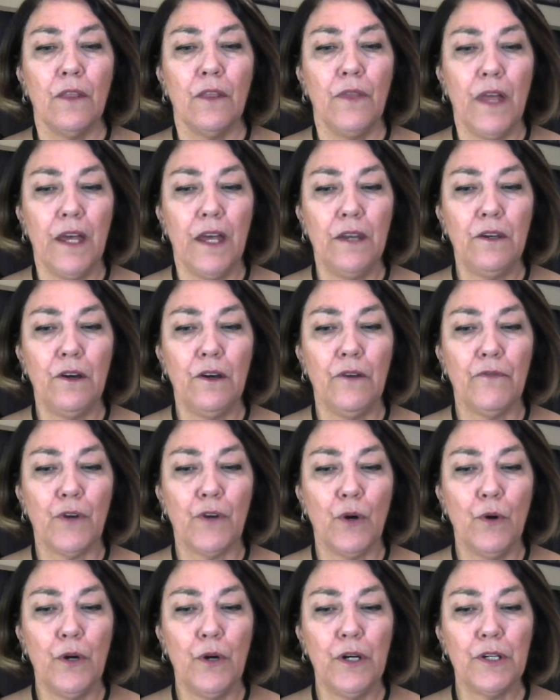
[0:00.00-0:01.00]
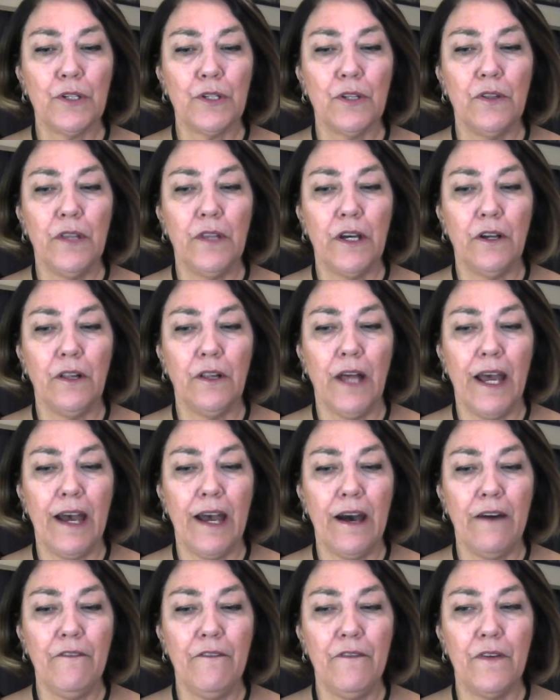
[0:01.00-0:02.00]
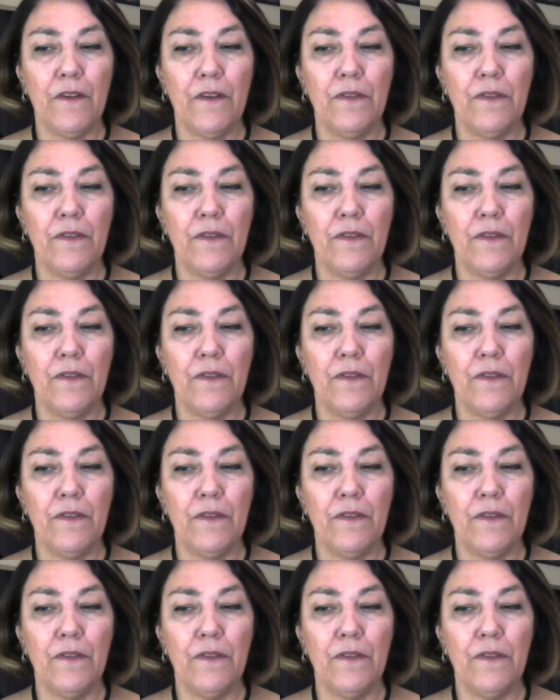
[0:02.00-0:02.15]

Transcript: then of course they'll have